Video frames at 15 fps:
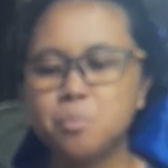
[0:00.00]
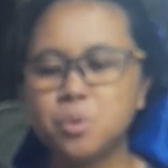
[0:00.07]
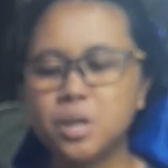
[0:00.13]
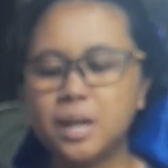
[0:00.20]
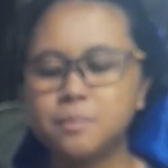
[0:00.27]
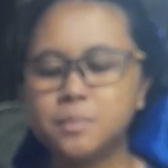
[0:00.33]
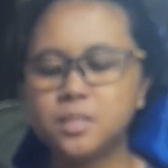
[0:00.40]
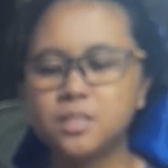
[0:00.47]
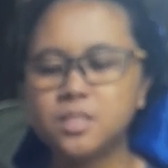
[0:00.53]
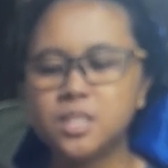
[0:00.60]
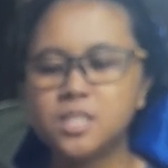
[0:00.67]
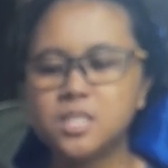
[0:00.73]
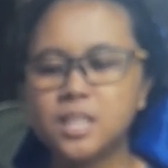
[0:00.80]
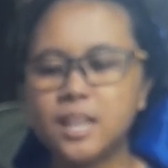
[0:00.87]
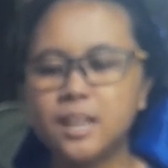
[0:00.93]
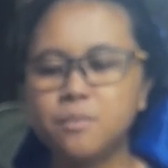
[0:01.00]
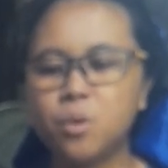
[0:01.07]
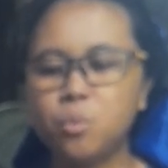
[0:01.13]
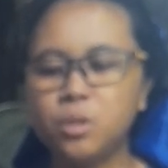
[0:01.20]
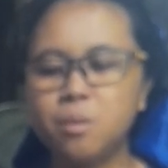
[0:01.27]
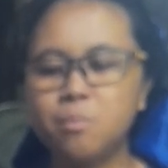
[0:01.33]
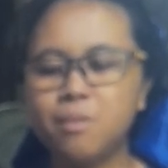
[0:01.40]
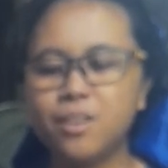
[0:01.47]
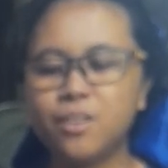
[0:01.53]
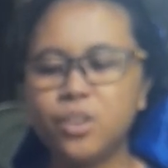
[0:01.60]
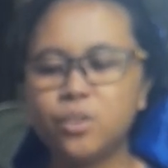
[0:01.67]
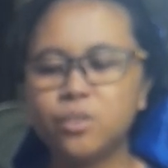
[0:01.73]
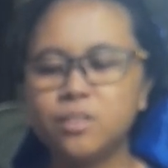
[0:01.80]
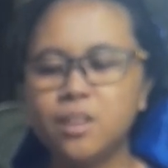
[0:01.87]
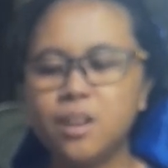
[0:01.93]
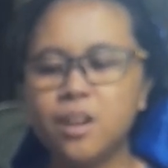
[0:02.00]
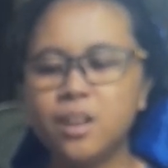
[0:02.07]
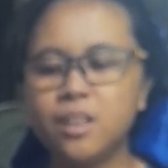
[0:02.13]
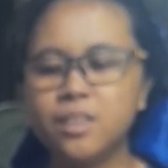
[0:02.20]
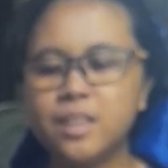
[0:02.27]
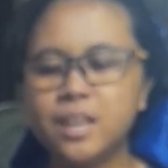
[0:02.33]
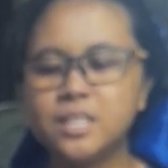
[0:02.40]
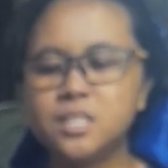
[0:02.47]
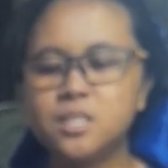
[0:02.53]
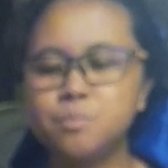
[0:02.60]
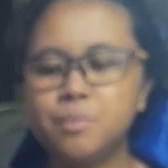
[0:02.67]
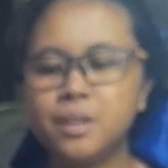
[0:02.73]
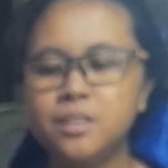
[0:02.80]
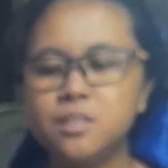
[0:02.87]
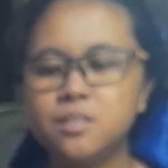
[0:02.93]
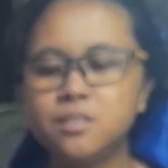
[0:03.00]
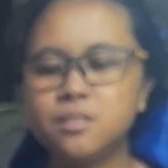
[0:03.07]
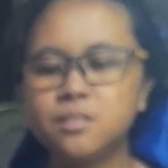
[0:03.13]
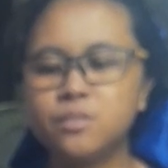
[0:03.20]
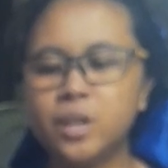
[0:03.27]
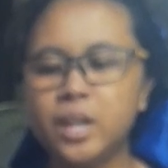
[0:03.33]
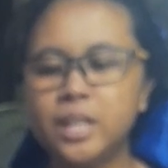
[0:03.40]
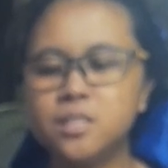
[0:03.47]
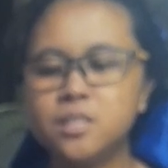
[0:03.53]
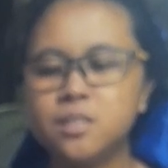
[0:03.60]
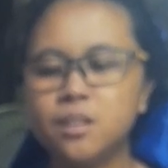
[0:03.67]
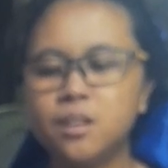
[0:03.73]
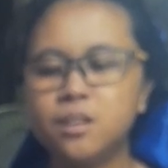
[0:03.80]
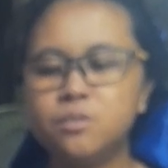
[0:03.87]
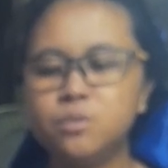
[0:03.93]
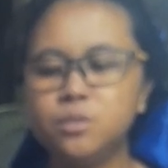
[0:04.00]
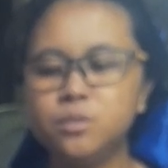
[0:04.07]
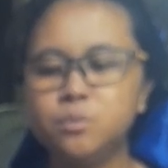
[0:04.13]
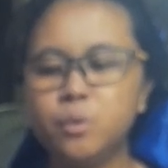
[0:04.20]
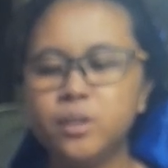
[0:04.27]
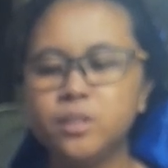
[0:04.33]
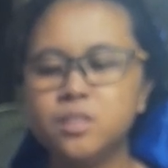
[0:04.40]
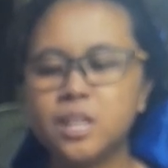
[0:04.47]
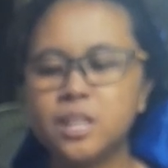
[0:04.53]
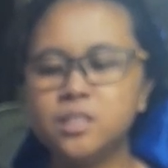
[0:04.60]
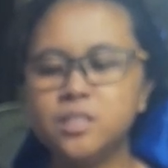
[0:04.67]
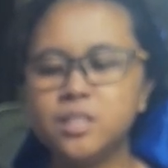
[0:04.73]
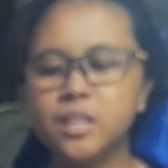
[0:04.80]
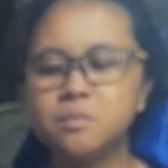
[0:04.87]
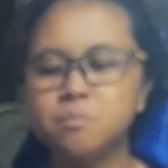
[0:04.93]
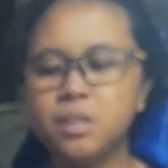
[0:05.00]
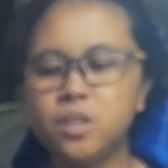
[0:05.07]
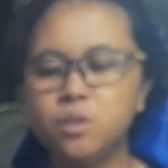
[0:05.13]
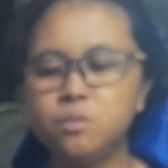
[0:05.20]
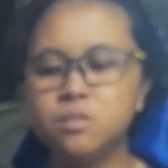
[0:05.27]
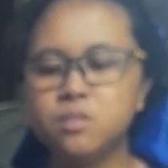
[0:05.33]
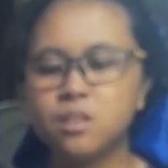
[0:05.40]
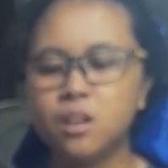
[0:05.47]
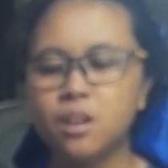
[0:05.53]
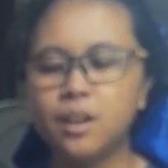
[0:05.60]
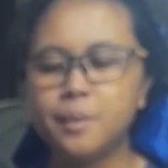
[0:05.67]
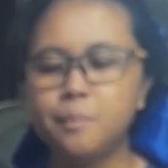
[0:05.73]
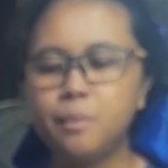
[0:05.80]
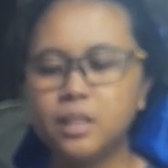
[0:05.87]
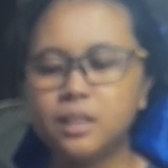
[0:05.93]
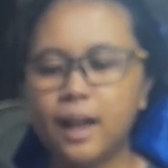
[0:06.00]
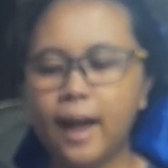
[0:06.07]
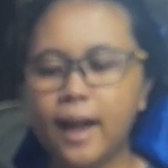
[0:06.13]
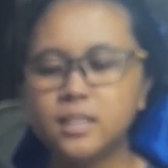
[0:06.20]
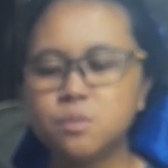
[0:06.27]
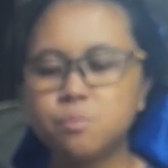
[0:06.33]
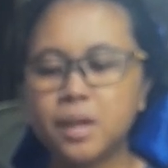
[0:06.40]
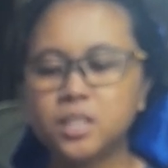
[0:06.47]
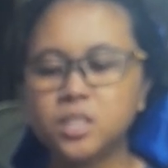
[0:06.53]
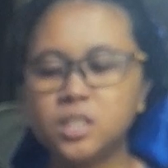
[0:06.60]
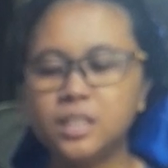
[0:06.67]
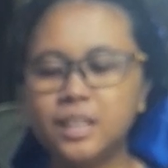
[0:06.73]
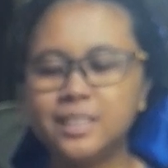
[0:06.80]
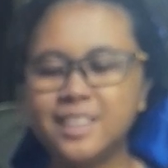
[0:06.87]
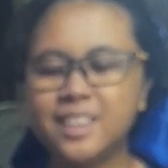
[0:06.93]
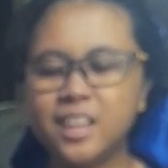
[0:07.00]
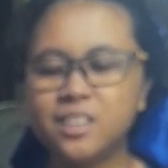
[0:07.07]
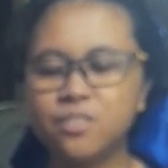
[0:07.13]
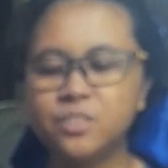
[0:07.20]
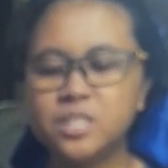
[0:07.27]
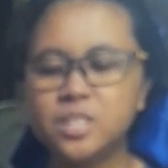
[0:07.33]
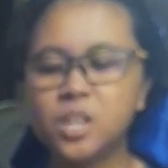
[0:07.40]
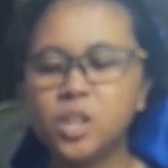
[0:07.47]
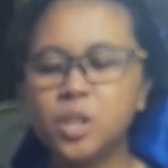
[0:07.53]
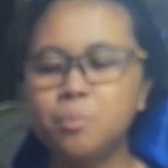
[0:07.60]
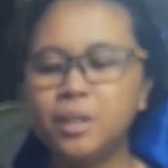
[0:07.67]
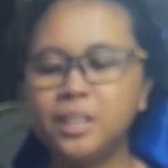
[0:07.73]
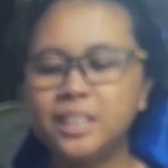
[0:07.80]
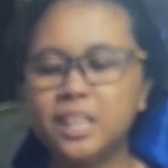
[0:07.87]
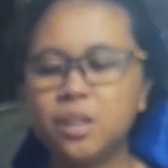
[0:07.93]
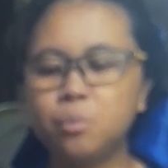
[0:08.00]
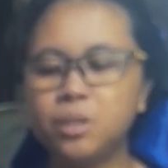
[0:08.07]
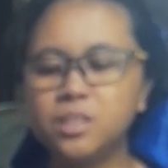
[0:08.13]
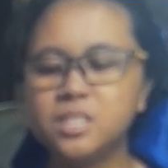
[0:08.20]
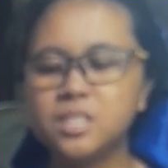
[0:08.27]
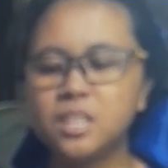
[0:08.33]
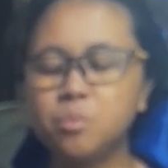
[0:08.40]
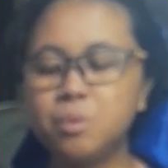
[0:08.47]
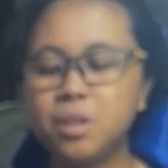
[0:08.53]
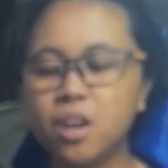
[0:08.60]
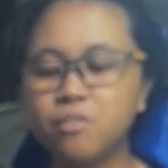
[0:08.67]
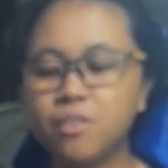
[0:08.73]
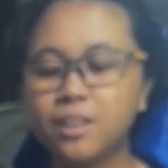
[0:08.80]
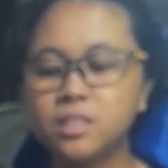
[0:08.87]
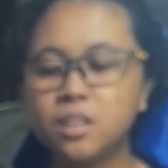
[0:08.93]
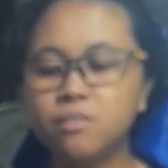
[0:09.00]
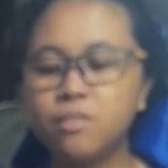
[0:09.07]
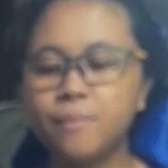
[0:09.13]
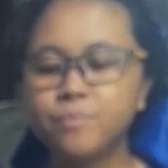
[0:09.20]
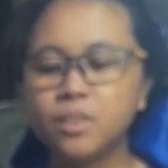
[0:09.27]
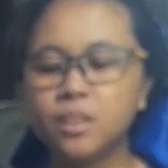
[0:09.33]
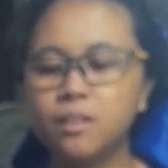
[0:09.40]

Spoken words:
Perhaps, just like Holy Barrier, that space creates a rule where skills can't be used, but I speculate that physical ability will still be effective.